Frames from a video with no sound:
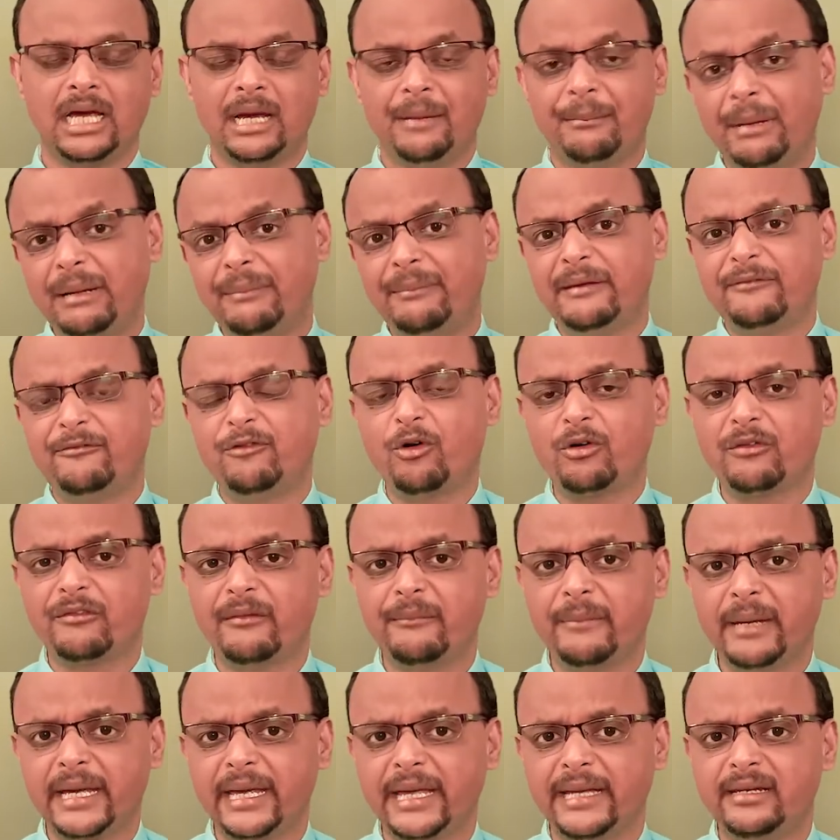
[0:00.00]
But before we
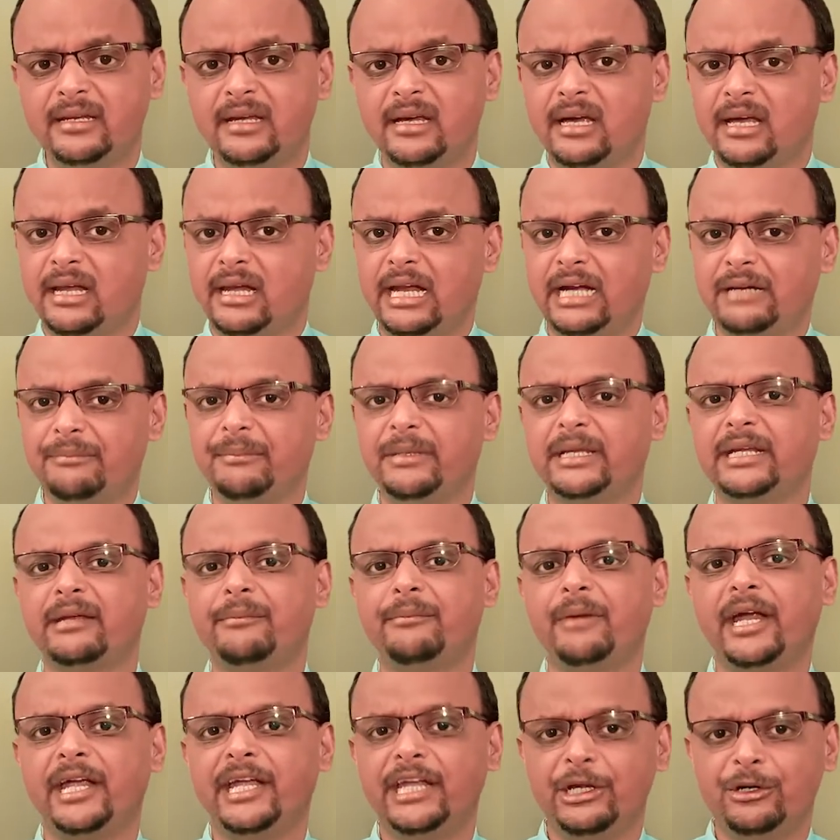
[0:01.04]
begin, let me
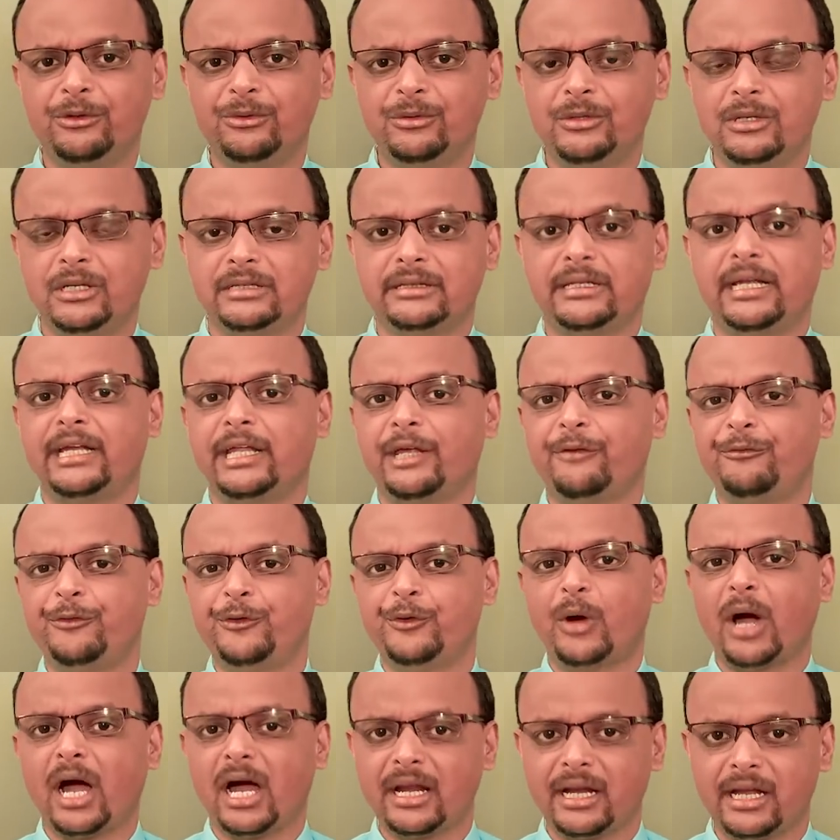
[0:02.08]
remind you that if
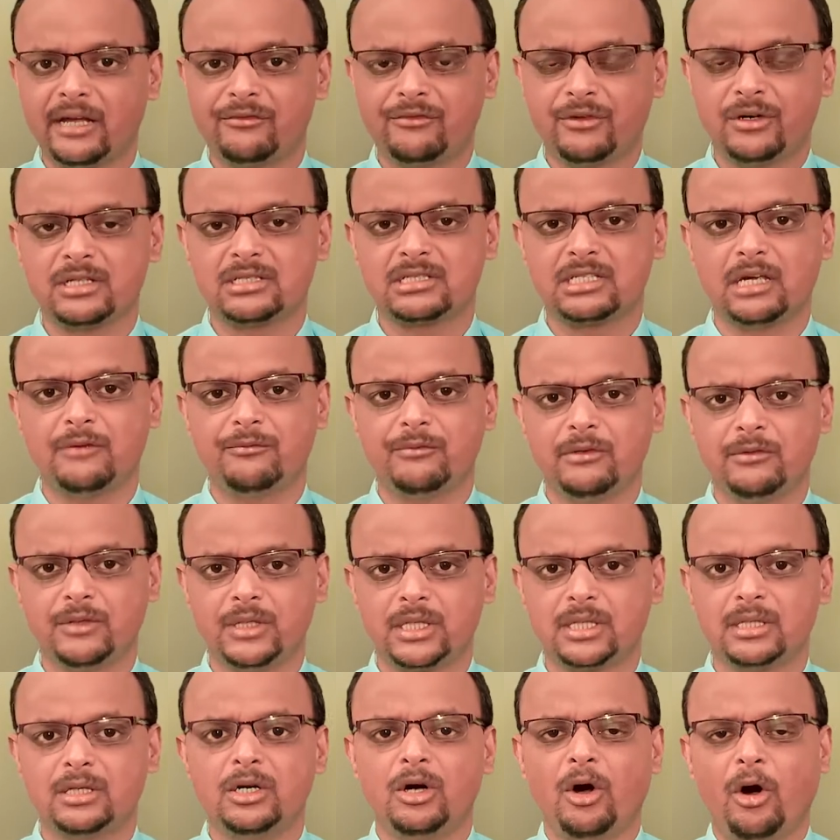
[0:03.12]
you are a first time
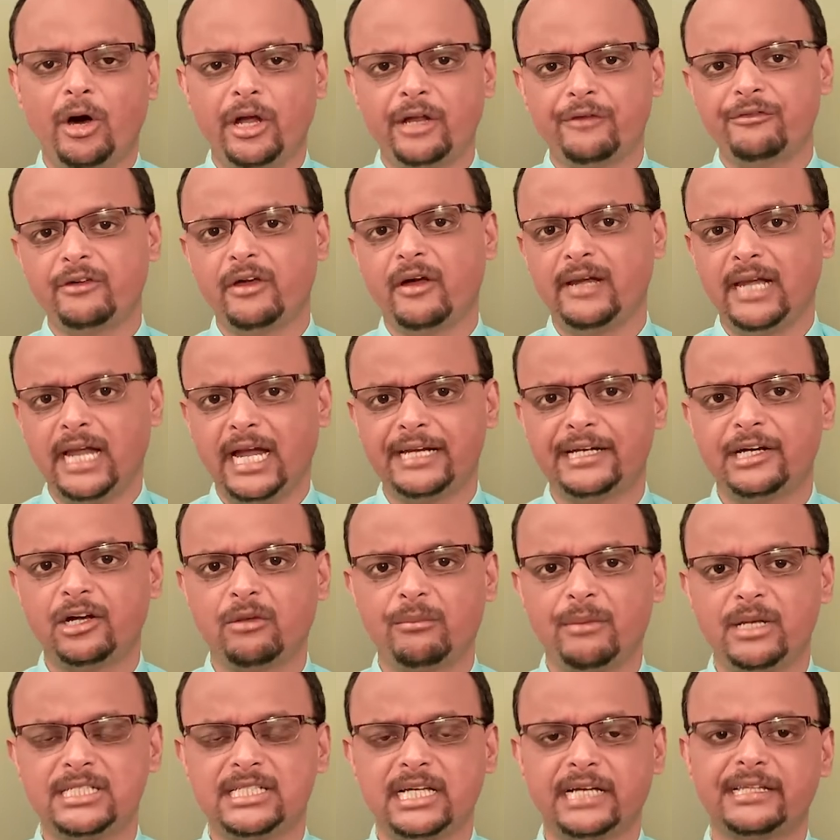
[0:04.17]
viewer or if you have landed
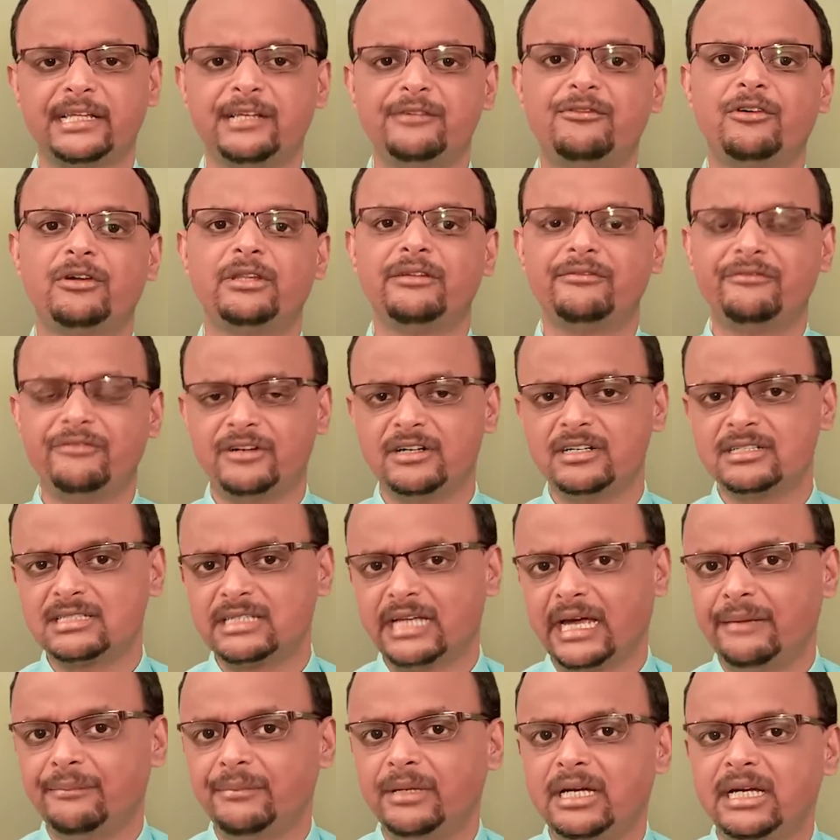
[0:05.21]
on my channel for the first
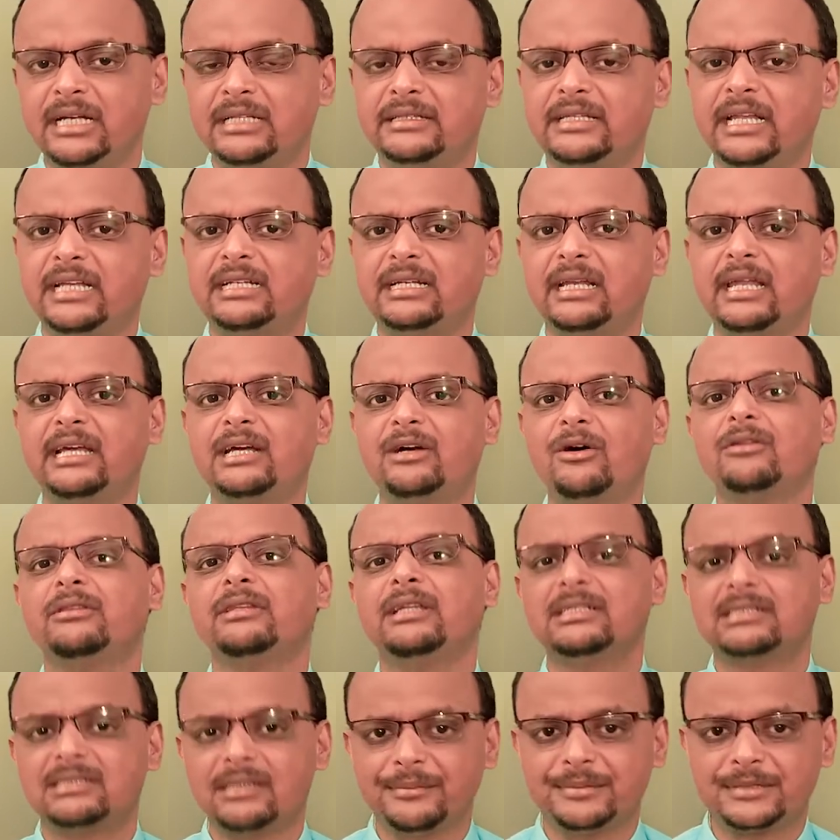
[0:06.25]
time, then click on
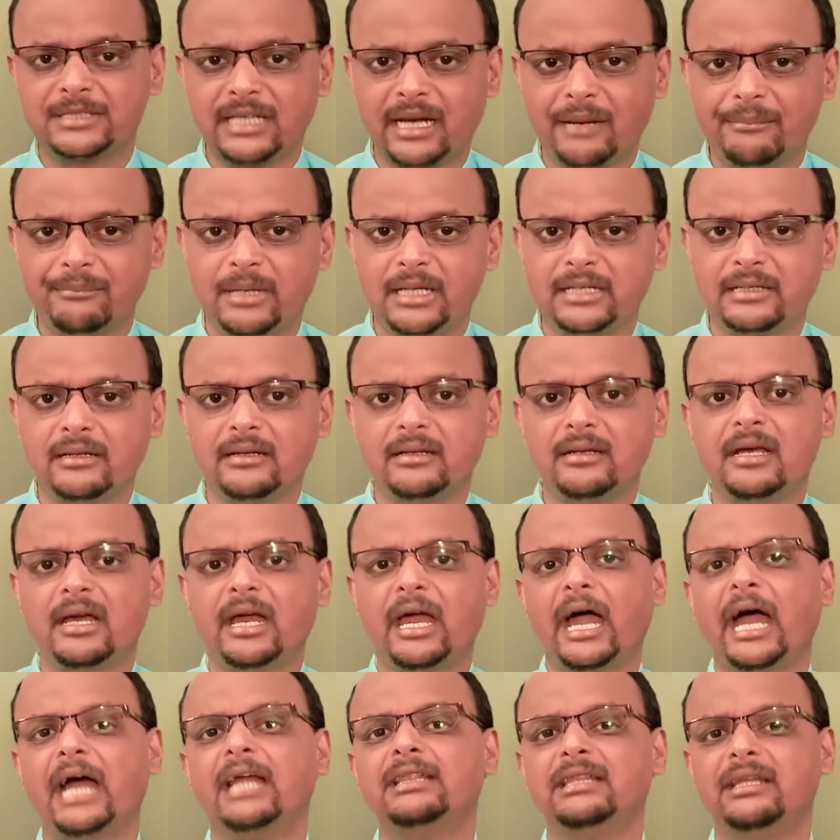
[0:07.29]
the subscribe button
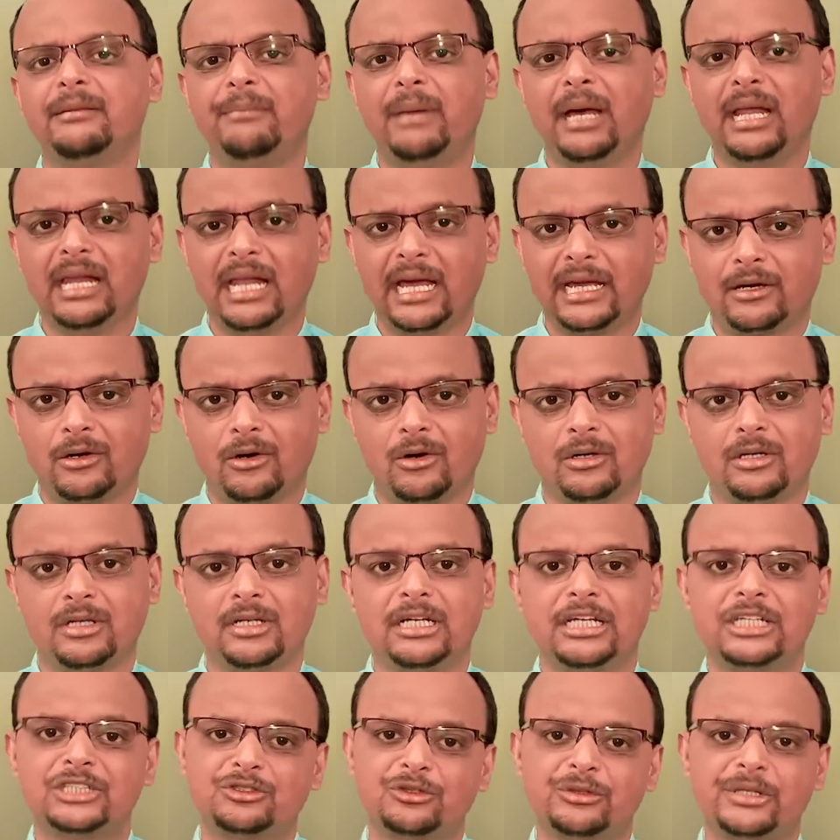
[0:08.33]
and the bell icon
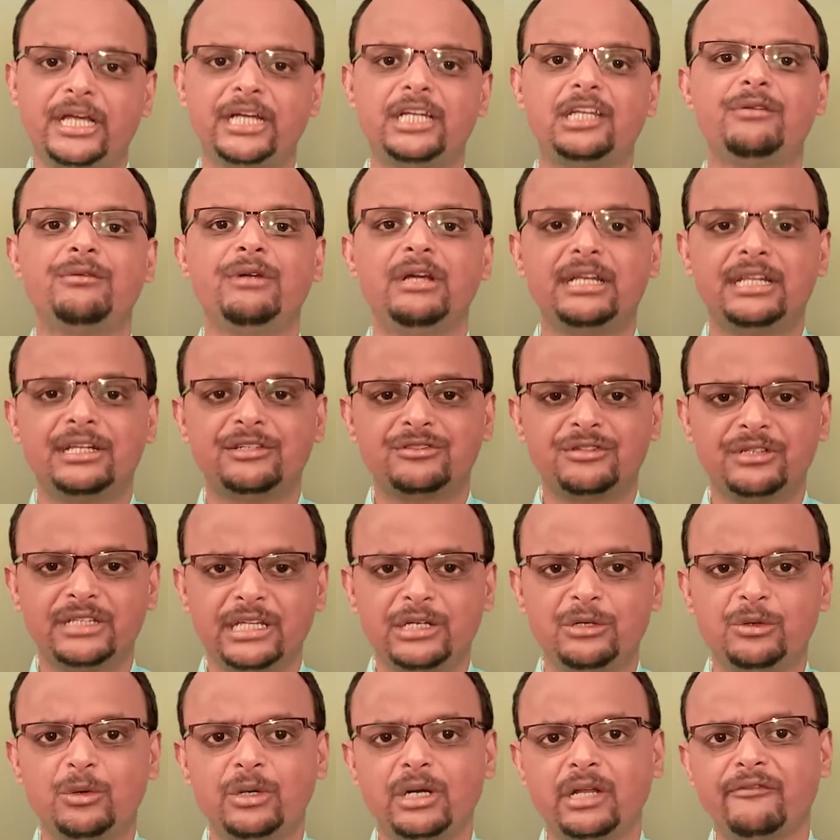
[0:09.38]
so that you will receive the
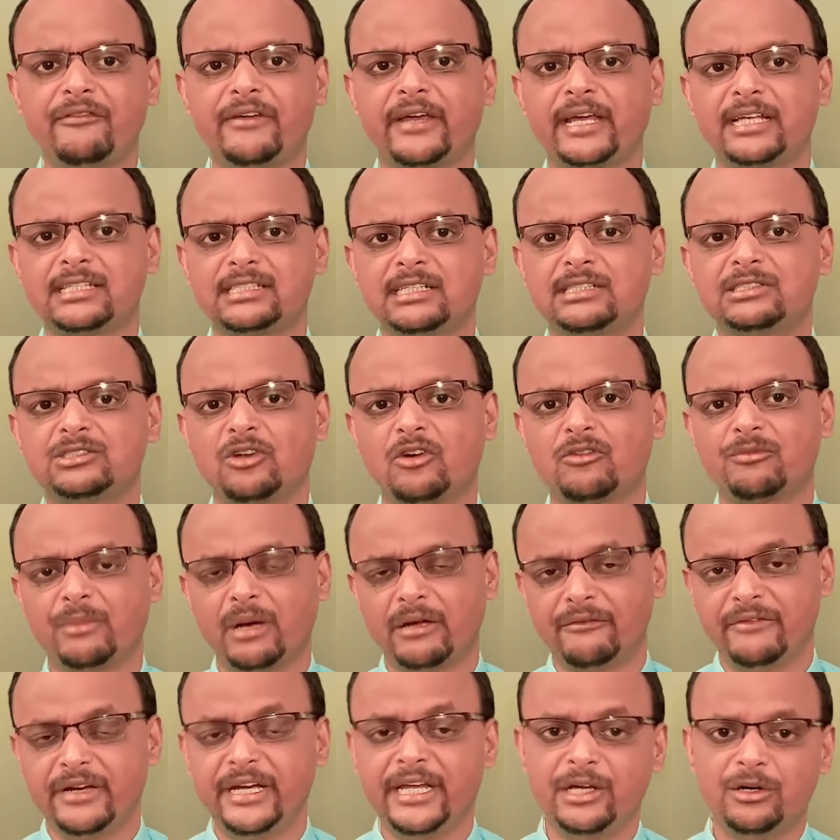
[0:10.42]
notifications of my
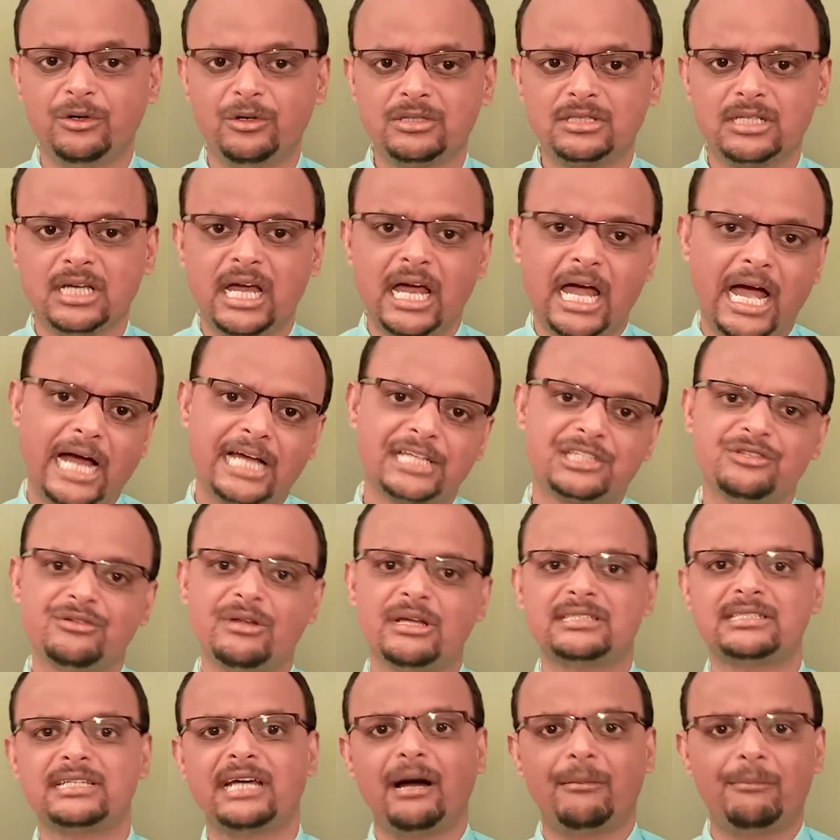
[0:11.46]
videos as soon
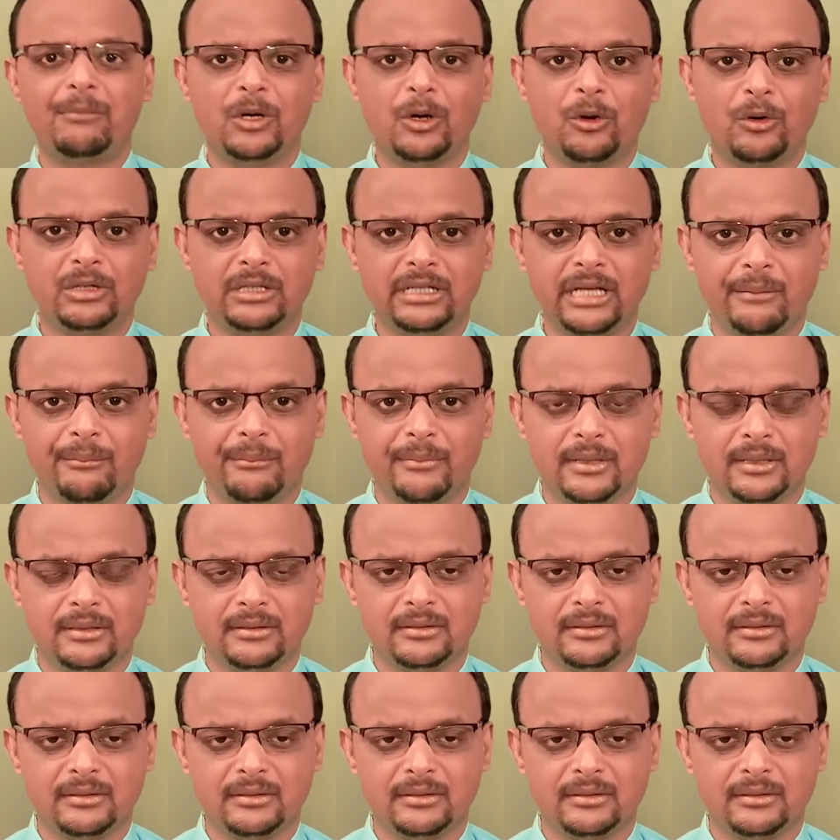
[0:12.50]
as I upload them.